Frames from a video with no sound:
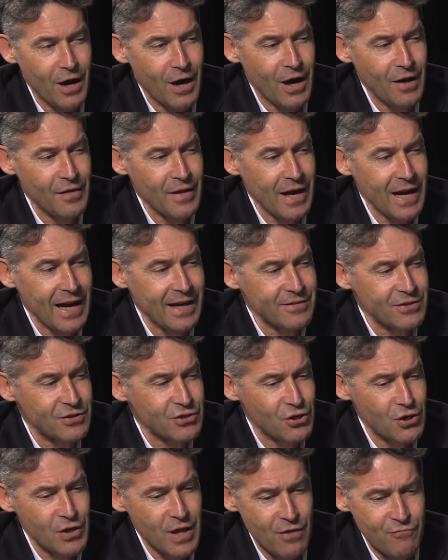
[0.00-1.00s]
And I had to
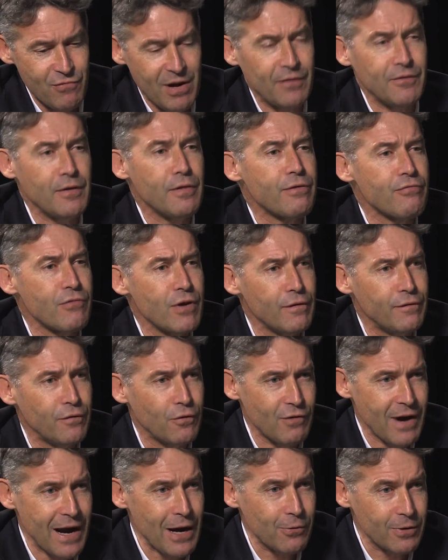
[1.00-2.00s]
turn that round in 3 or
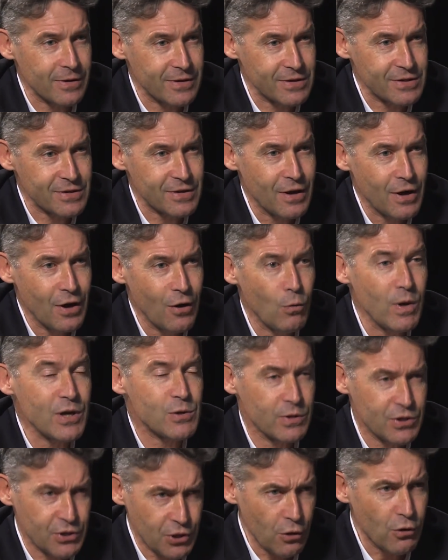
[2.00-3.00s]
4 hours, which
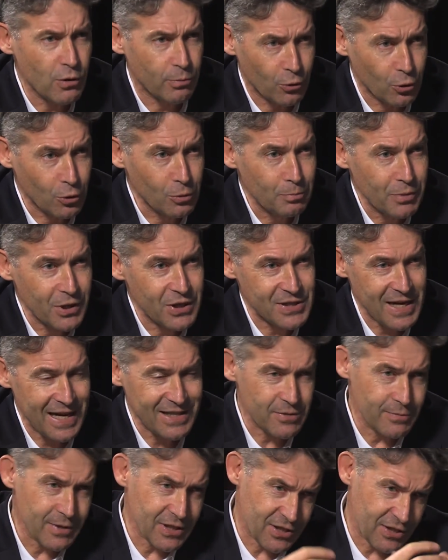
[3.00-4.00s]
was doable because I had
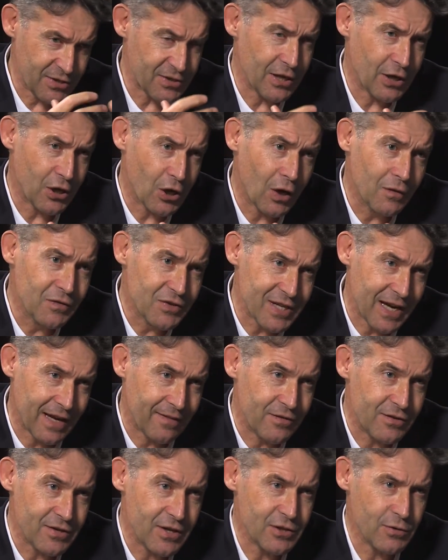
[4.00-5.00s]
some existing
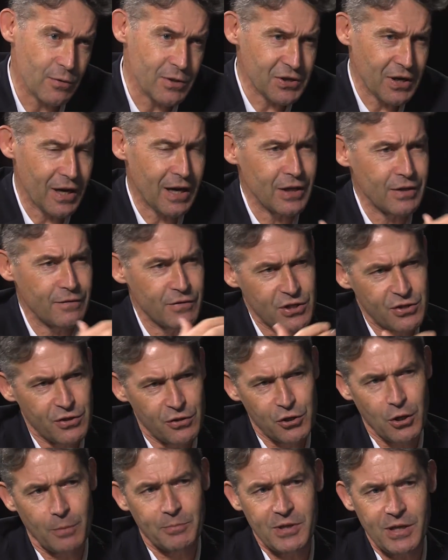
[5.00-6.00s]
content. So it's kind of just
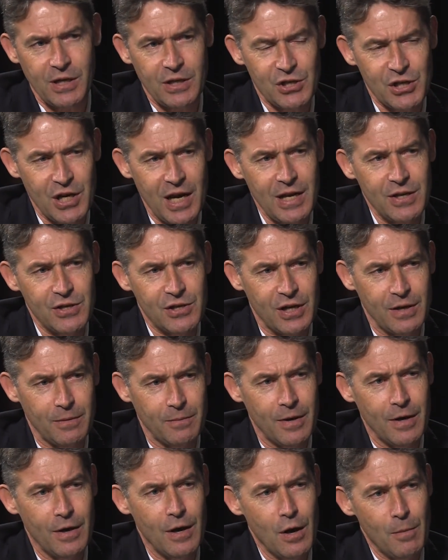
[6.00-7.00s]
adopting and changing.